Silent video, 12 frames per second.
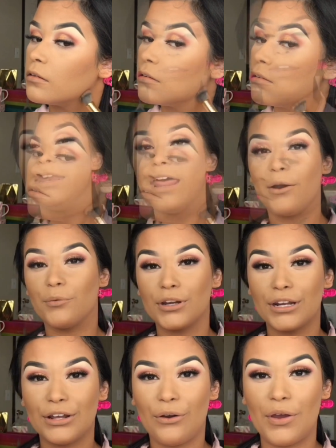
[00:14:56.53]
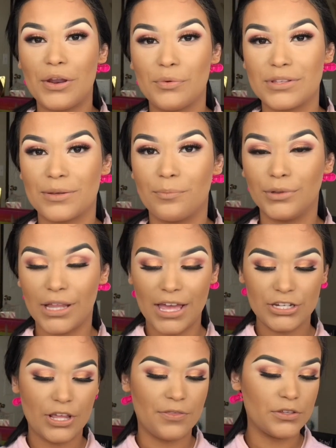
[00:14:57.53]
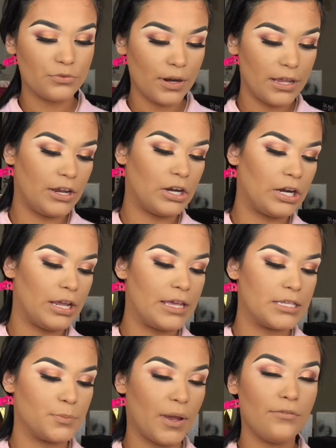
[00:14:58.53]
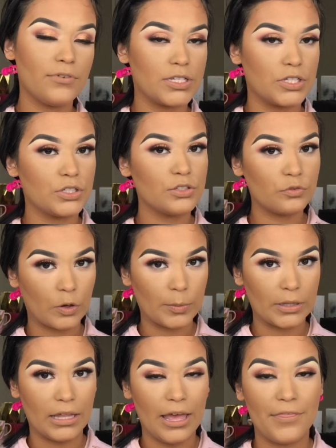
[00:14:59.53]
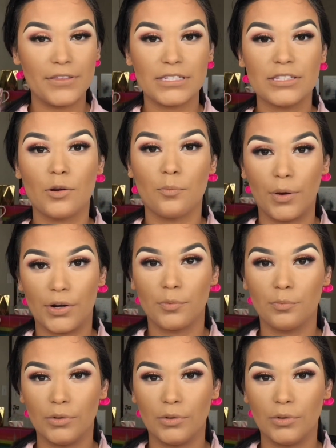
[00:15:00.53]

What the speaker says: Now we're gonna go in with some blush, and this right here is by Physicians Formula, and this is their Butter